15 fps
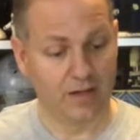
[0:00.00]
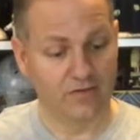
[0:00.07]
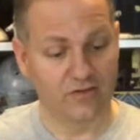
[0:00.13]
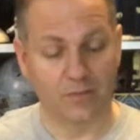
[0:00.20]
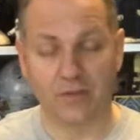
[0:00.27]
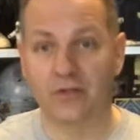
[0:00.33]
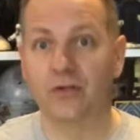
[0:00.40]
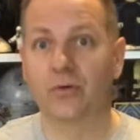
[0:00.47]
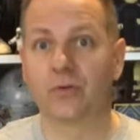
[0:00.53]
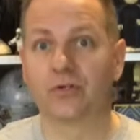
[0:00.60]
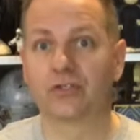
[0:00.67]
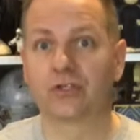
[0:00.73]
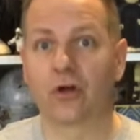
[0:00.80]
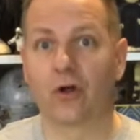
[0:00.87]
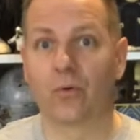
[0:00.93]
some of the newer
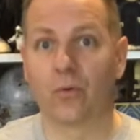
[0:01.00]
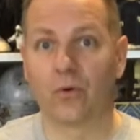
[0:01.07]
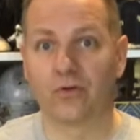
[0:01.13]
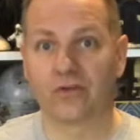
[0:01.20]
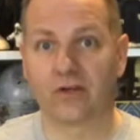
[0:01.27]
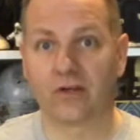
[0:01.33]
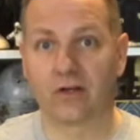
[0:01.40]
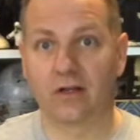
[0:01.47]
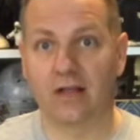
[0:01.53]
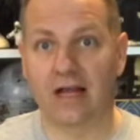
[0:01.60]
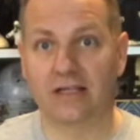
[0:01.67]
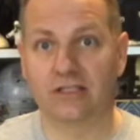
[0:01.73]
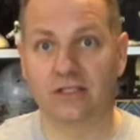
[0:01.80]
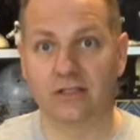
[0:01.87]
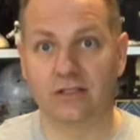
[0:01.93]
Star Wars
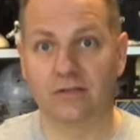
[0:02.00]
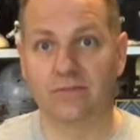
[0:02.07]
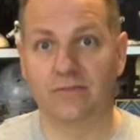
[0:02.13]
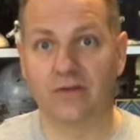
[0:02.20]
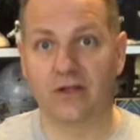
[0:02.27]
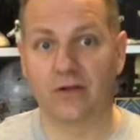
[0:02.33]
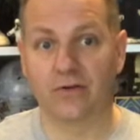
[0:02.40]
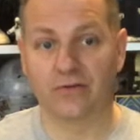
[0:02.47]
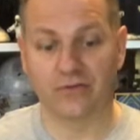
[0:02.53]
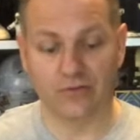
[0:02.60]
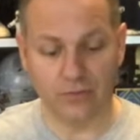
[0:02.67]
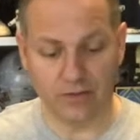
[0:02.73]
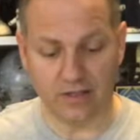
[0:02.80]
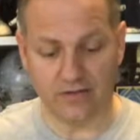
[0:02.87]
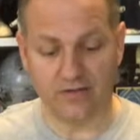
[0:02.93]
collection figures
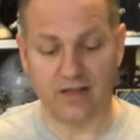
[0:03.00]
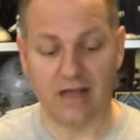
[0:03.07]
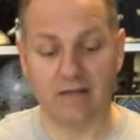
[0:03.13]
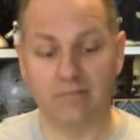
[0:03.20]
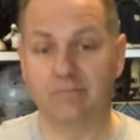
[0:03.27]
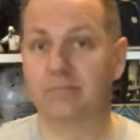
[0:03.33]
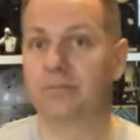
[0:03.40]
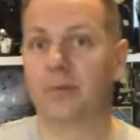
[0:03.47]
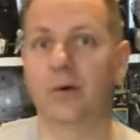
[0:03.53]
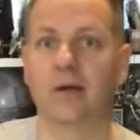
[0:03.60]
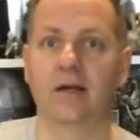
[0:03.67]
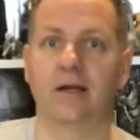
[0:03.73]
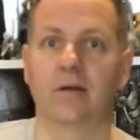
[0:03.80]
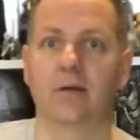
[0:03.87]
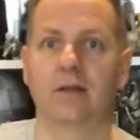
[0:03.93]
do this. They put
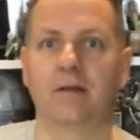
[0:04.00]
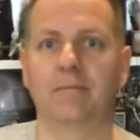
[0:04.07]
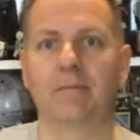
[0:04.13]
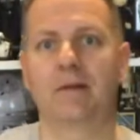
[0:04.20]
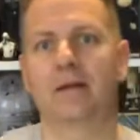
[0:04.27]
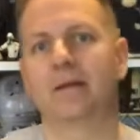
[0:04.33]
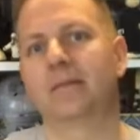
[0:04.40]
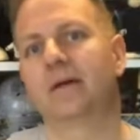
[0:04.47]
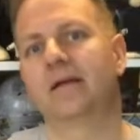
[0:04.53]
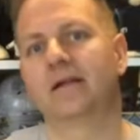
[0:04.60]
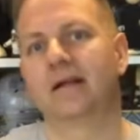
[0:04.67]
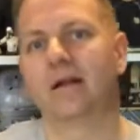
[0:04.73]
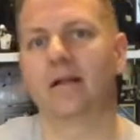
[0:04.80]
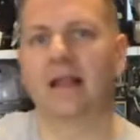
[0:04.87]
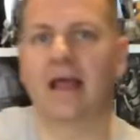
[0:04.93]
in the, the ability
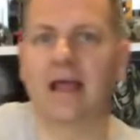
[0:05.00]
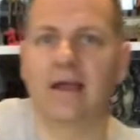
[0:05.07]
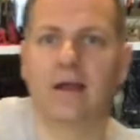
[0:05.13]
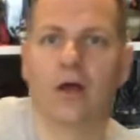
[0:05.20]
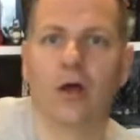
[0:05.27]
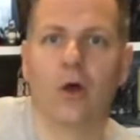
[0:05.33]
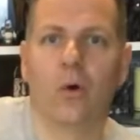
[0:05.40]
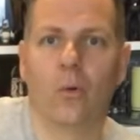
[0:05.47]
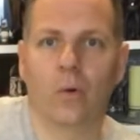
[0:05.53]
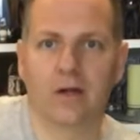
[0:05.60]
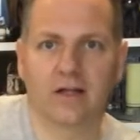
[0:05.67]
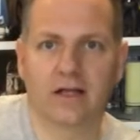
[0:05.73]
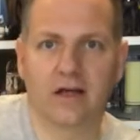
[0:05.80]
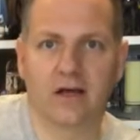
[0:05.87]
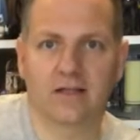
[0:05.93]
to lay one
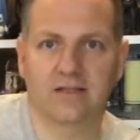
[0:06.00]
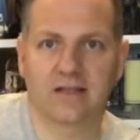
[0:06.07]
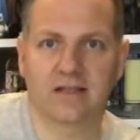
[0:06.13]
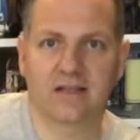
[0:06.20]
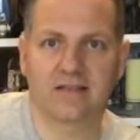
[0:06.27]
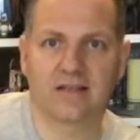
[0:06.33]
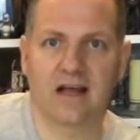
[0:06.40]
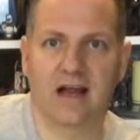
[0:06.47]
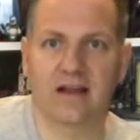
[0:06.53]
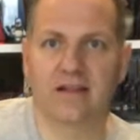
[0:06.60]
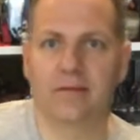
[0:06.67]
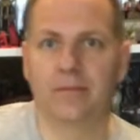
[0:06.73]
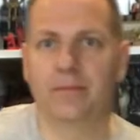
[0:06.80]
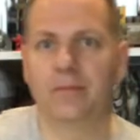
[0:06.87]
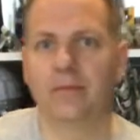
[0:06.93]
of the guns on the side of
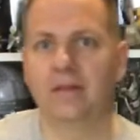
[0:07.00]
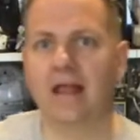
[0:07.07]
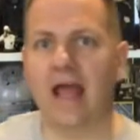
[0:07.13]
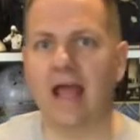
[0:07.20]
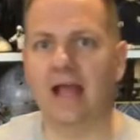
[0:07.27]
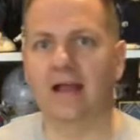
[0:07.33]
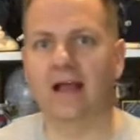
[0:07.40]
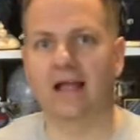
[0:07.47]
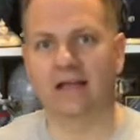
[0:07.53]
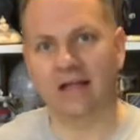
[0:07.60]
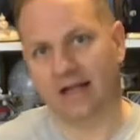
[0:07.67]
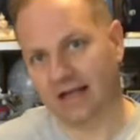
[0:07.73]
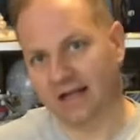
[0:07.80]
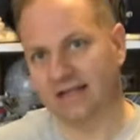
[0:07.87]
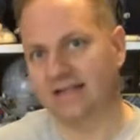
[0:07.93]
the leg and
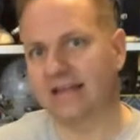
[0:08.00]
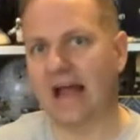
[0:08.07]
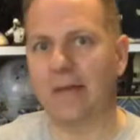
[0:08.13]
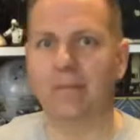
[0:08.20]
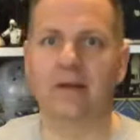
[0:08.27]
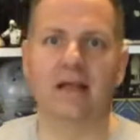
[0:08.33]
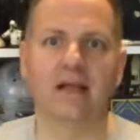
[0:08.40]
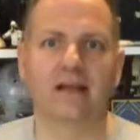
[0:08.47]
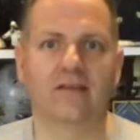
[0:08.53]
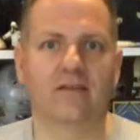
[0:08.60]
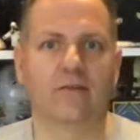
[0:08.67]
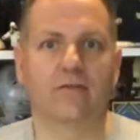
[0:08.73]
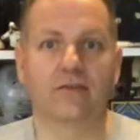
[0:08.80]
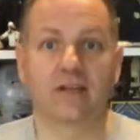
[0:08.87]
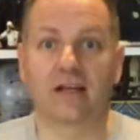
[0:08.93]
like snap it in as
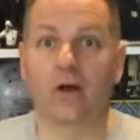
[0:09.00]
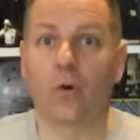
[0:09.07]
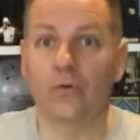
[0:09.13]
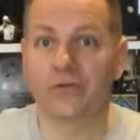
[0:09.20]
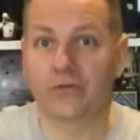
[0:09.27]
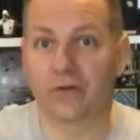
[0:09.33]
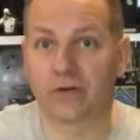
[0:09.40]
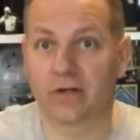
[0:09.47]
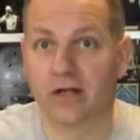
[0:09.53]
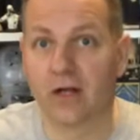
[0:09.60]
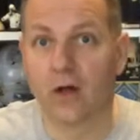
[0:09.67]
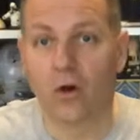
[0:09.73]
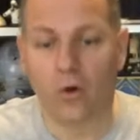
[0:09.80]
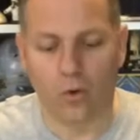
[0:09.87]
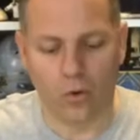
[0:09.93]
if it's like holstered,
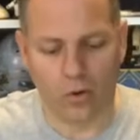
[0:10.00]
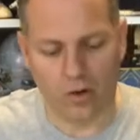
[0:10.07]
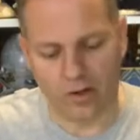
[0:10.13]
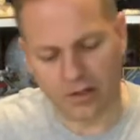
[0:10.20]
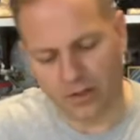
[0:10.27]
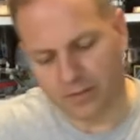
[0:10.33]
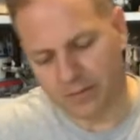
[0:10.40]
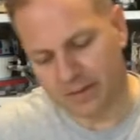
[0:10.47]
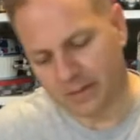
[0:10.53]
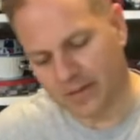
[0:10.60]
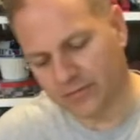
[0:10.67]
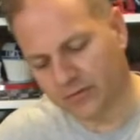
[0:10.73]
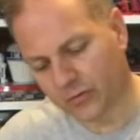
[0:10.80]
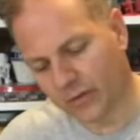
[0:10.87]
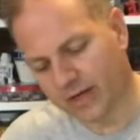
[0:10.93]
or you know maybe
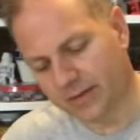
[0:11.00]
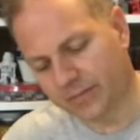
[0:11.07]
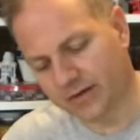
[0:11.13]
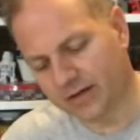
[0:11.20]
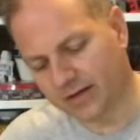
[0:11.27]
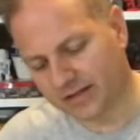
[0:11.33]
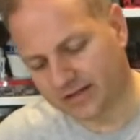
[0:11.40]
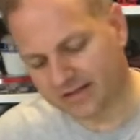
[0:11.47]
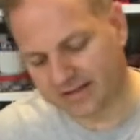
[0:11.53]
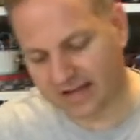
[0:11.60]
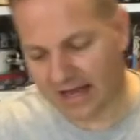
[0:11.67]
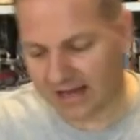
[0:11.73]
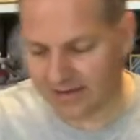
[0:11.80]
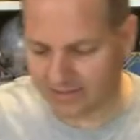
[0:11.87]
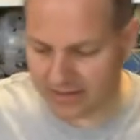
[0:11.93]
there was a way to put it on the
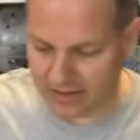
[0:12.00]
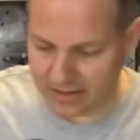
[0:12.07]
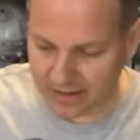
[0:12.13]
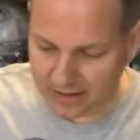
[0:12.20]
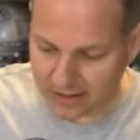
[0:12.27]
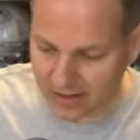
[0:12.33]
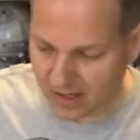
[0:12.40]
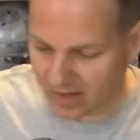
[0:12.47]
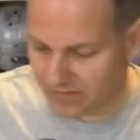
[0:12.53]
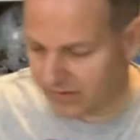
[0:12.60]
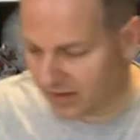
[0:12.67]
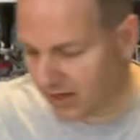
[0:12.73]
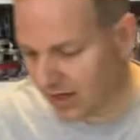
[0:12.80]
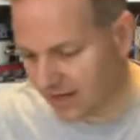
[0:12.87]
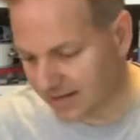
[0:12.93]
side of the of the
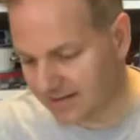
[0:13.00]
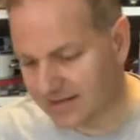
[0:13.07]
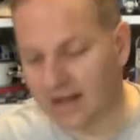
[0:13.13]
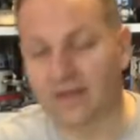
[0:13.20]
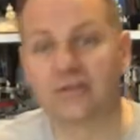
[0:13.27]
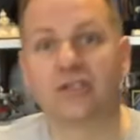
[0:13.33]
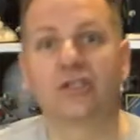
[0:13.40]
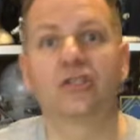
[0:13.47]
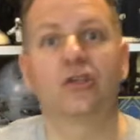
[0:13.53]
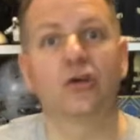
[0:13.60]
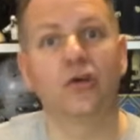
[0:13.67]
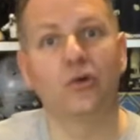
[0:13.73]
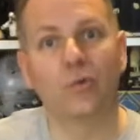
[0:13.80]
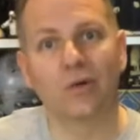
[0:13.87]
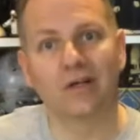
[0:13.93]
gun itself, just so
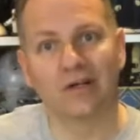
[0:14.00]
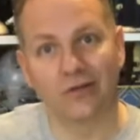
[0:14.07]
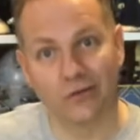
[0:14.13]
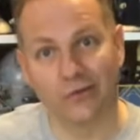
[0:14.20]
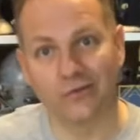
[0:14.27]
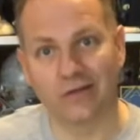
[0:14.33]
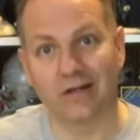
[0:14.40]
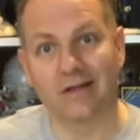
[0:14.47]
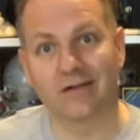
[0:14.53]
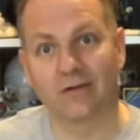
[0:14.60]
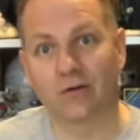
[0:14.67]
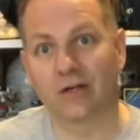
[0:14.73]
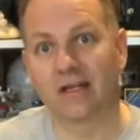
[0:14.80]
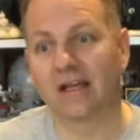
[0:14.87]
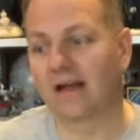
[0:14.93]
you wouldn't lose it,
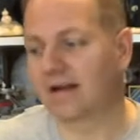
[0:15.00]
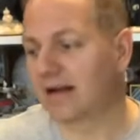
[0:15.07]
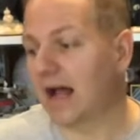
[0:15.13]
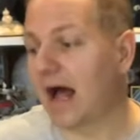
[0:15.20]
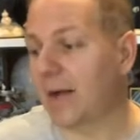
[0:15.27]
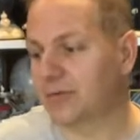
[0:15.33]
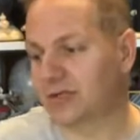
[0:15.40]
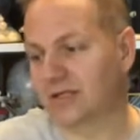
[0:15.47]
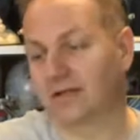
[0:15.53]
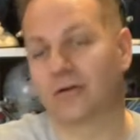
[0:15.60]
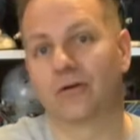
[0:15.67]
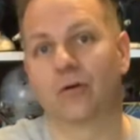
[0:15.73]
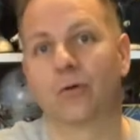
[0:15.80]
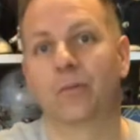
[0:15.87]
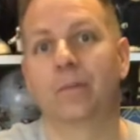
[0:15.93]
or you get an option
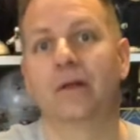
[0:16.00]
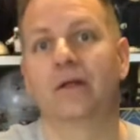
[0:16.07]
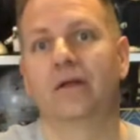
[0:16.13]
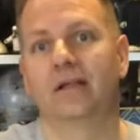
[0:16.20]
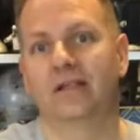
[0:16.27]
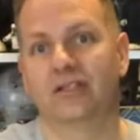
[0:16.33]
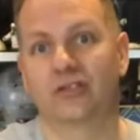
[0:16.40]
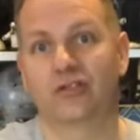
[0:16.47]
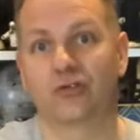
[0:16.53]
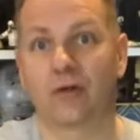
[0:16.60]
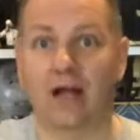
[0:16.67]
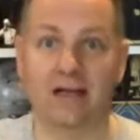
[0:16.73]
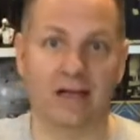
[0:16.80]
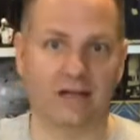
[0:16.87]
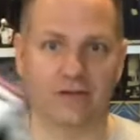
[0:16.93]
or an ability to
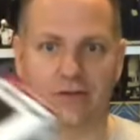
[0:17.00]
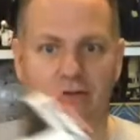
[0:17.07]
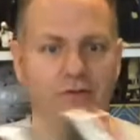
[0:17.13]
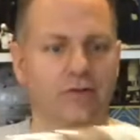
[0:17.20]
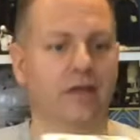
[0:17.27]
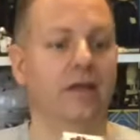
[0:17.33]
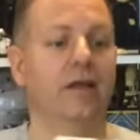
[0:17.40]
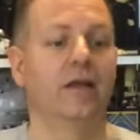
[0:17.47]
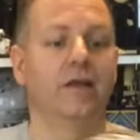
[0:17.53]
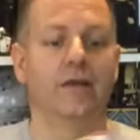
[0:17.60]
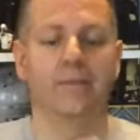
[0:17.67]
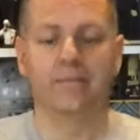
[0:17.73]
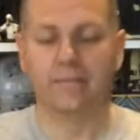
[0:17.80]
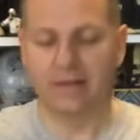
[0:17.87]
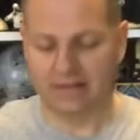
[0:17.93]
try not to lose it
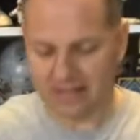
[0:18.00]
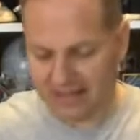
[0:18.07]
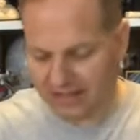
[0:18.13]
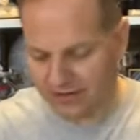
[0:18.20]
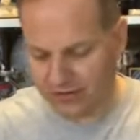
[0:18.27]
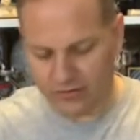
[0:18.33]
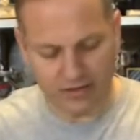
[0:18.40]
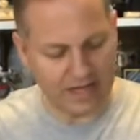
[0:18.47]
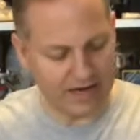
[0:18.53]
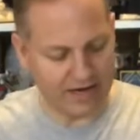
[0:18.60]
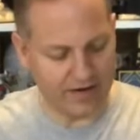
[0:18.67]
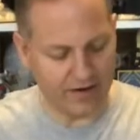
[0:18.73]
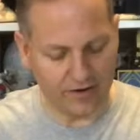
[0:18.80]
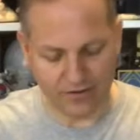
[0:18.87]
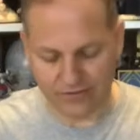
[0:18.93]
but they didn't do that
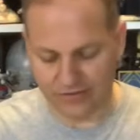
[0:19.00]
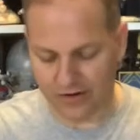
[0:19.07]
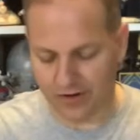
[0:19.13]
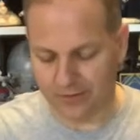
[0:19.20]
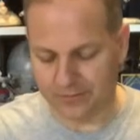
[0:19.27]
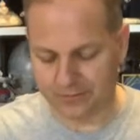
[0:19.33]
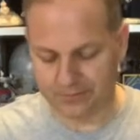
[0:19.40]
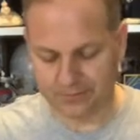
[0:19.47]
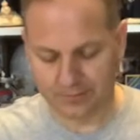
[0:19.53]
here. So